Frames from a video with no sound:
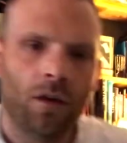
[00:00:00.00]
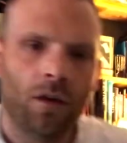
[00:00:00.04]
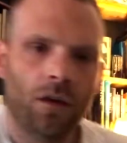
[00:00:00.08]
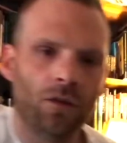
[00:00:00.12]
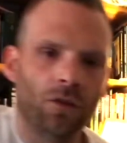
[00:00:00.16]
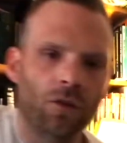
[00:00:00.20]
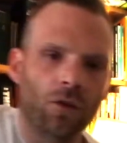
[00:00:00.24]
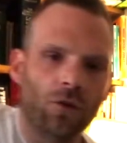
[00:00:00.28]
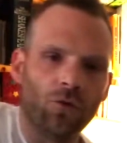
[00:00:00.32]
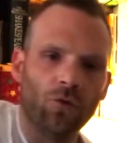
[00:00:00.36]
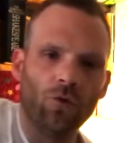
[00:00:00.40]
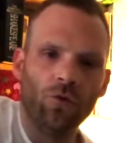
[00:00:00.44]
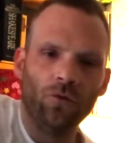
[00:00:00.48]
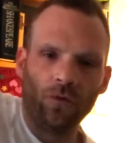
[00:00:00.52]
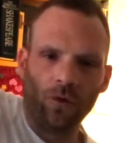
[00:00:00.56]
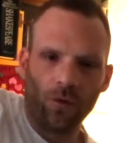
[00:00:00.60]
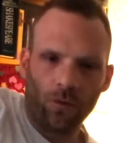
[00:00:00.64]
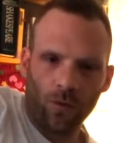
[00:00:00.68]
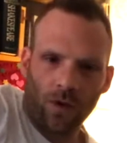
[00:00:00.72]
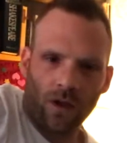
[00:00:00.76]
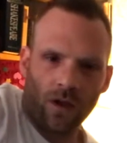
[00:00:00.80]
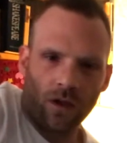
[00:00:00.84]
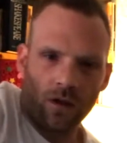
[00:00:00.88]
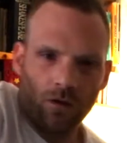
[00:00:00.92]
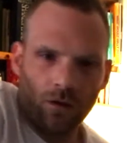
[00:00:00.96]
The groove that
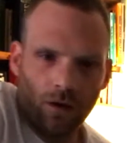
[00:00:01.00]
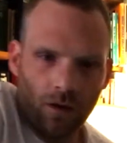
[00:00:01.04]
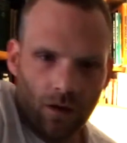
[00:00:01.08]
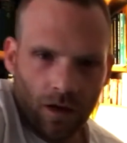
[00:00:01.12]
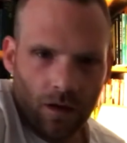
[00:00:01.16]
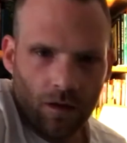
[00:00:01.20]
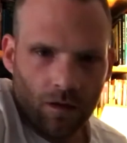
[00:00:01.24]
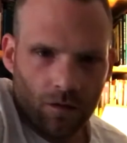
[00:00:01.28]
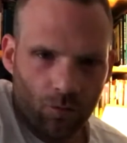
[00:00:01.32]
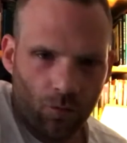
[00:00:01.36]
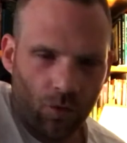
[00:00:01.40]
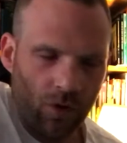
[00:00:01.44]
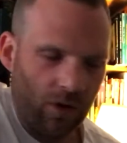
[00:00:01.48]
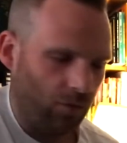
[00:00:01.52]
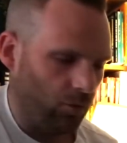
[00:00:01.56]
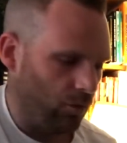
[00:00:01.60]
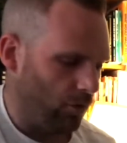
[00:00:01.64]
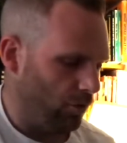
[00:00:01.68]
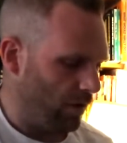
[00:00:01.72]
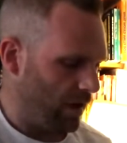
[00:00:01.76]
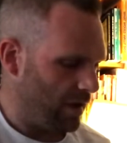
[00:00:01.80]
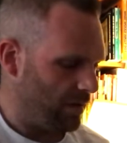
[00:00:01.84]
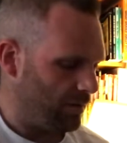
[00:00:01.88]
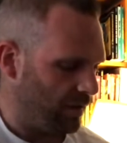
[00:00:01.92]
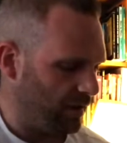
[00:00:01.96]

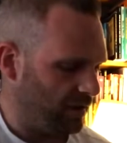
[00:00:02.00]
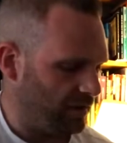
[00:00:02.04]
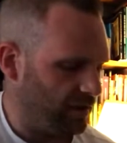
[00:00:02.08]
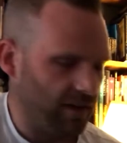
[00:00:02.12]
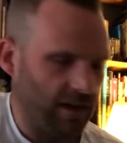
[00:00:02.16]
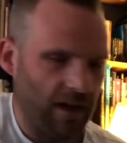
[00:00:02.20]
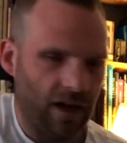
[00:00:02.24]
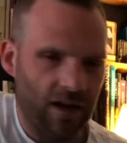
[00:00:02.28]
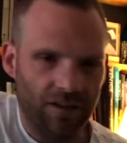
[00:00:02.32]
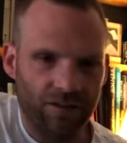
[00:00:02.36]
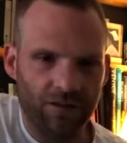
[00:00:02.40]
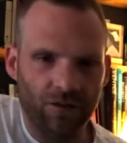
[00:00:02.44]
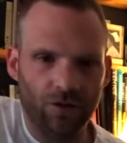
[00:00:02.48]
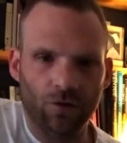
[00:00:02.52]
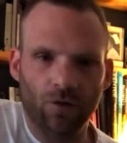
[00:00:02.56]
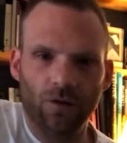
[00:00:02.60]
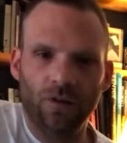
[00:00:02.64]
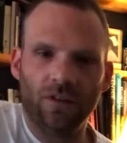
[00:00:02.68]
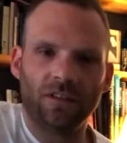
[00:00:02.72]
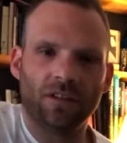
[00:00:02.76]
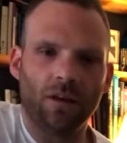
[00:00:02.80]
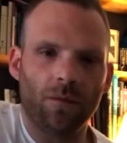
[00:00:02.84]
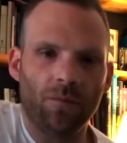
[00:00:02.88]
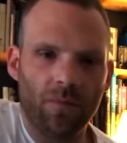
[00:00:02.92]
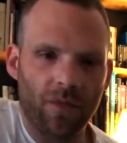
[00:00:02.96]
we're aiming to get to is
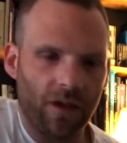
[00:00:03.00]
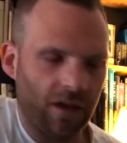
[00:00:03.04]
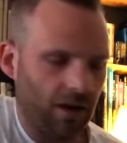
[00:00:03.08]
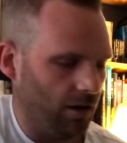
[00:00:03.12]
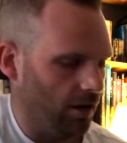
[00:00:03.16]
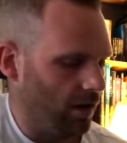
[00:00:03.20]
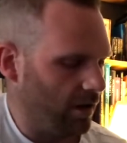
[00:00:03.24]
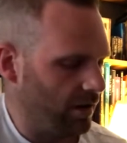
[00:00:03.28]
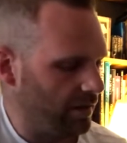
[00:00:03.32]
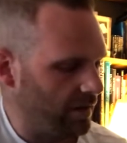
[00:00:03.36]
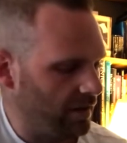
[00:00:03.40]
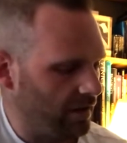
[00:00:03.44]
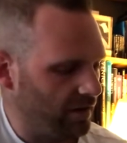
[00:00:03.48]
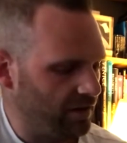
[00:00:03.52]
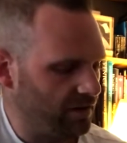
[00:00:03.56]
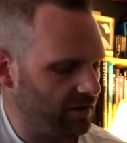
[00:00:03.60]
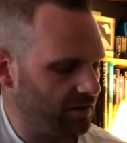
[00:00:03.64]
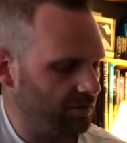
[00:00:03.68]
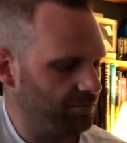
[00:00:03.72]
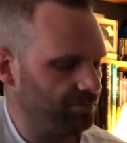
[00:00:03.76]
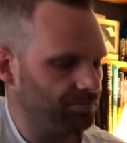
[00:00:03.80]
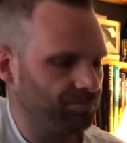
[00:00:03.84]
something like this.